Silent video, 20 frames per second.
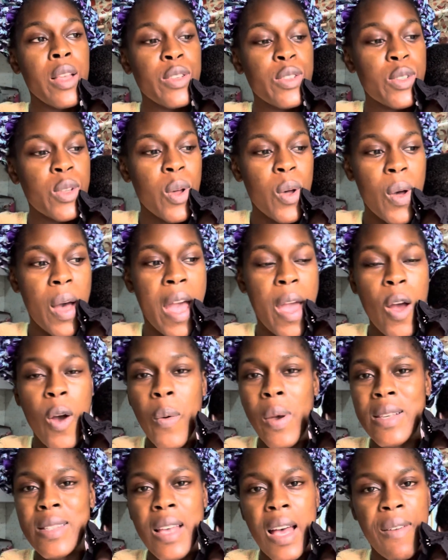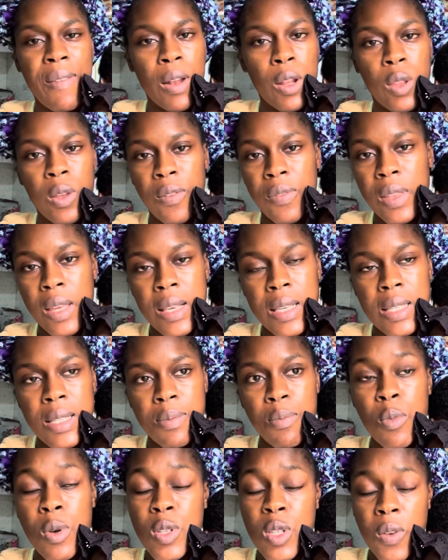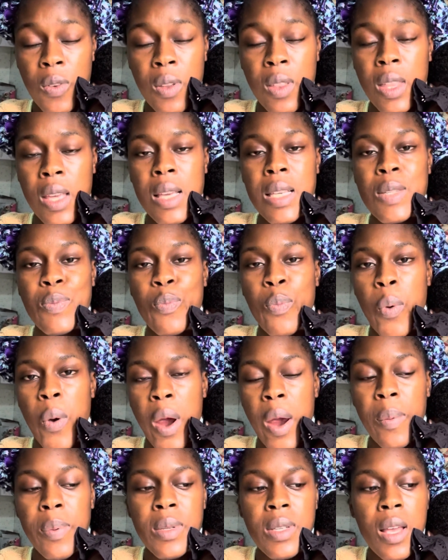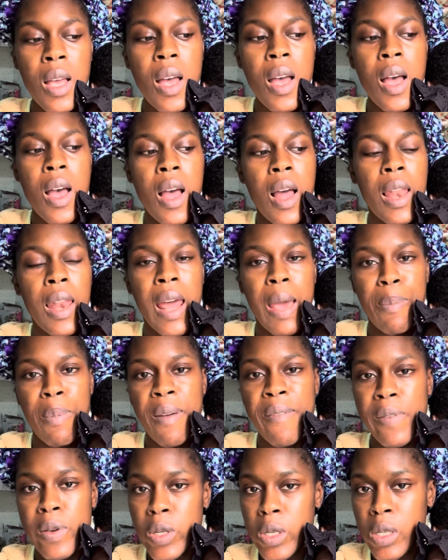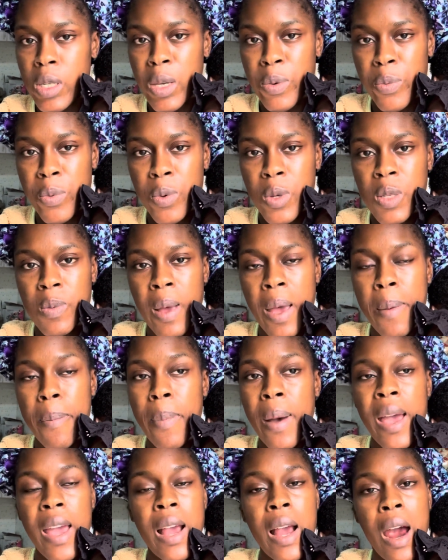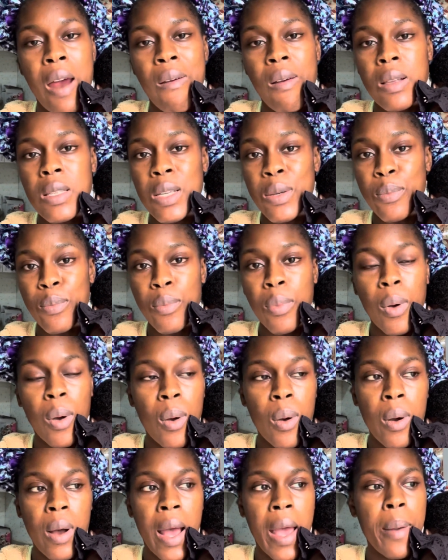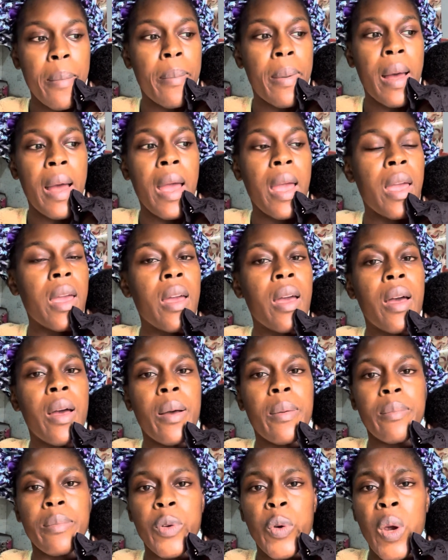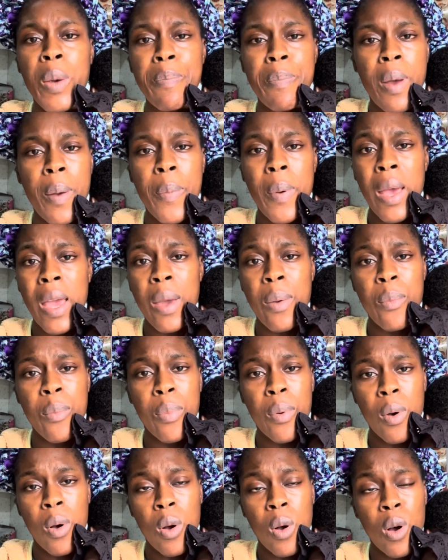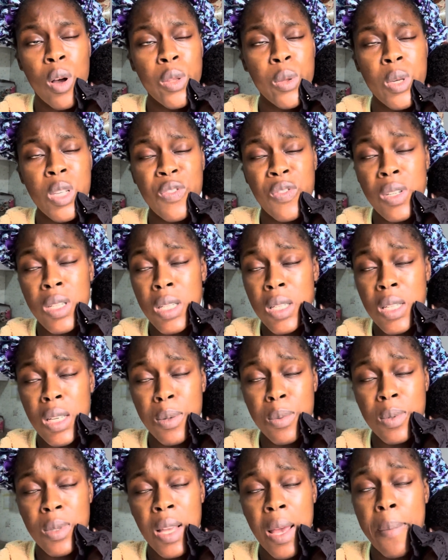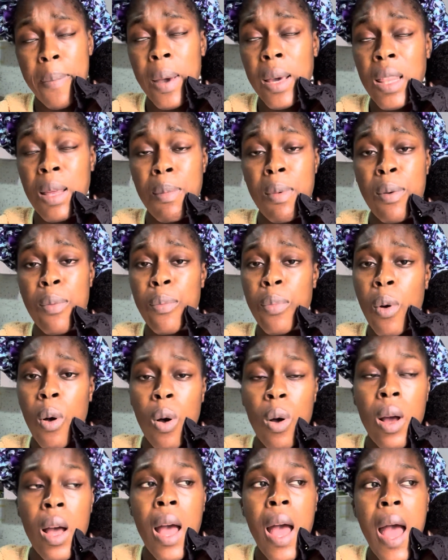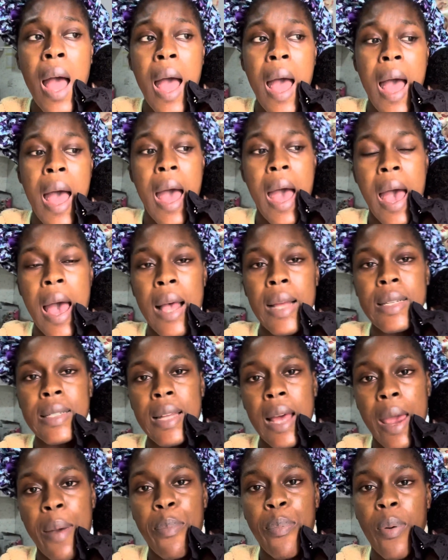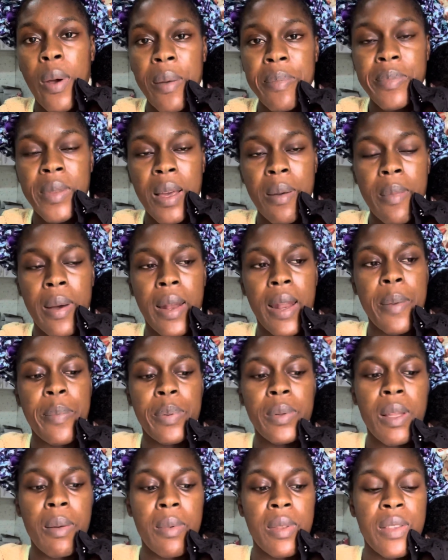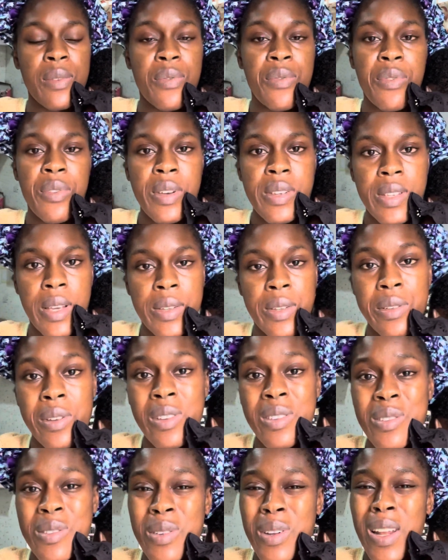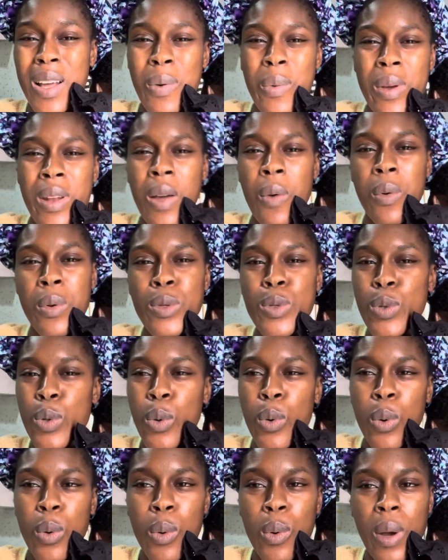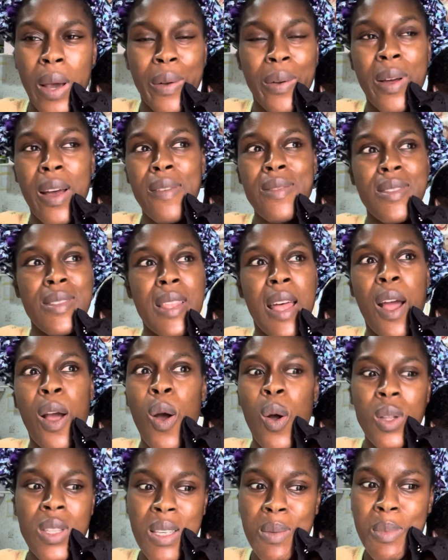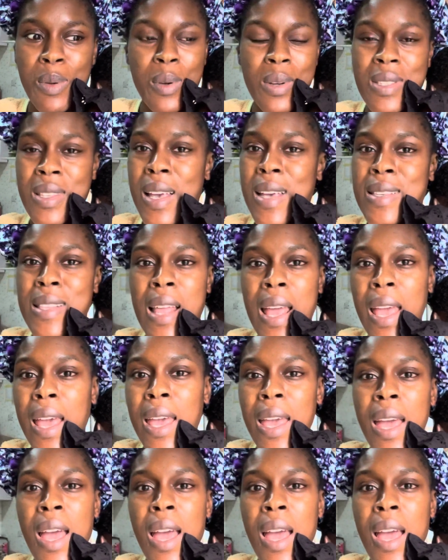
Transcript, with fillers: So I always have a lot of things, most of the things prepped, like my vegetables. I buy carrots in bulk, I buy green pepper in bulk, all those vegetables, I buy them in bulk and I prep them and I put them in the freezer. So just so that when I want to cook, I don't have to start cutting, because that's like